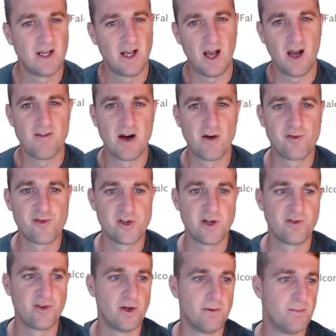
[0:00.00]
around 3 or
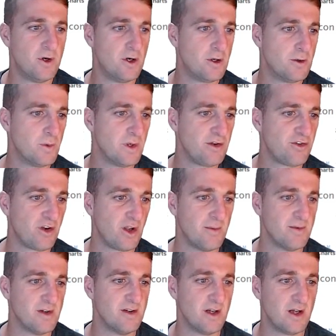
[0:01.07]
4 more which
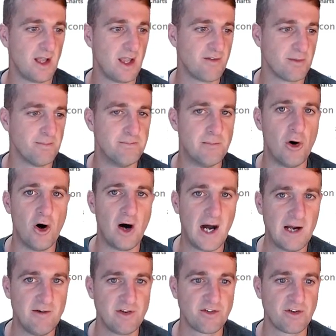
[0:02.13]
are even more
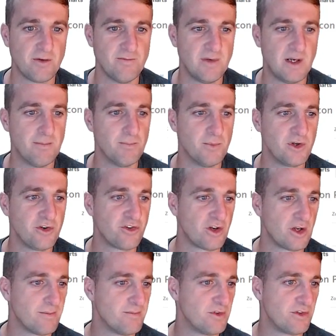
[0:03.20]
high risk than them, which
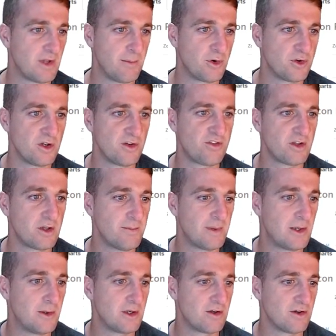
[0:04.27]
I'm not going to tell you
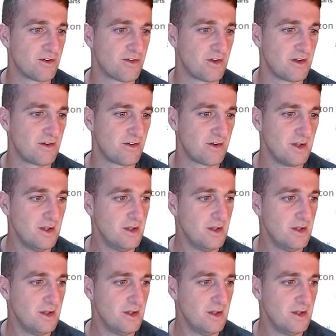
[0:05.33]
about it because